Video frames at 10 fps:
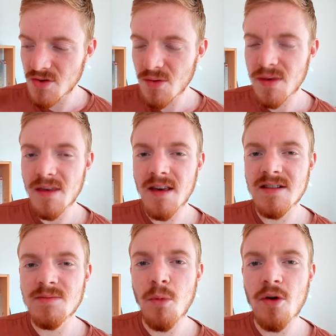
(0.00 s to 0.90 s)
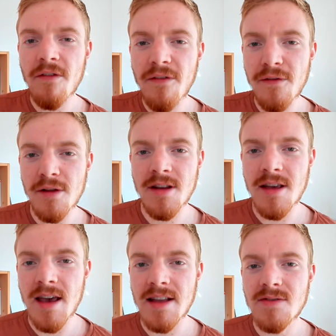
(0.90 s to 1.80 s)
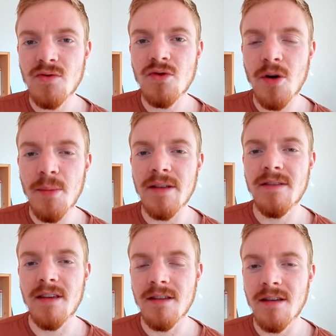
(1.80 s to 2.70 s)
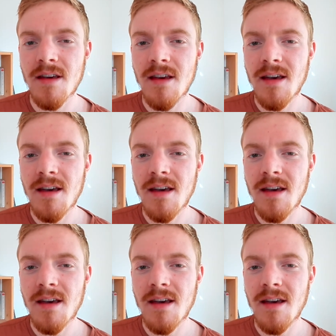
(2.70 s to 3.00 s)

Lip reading: do things more fully and to committing.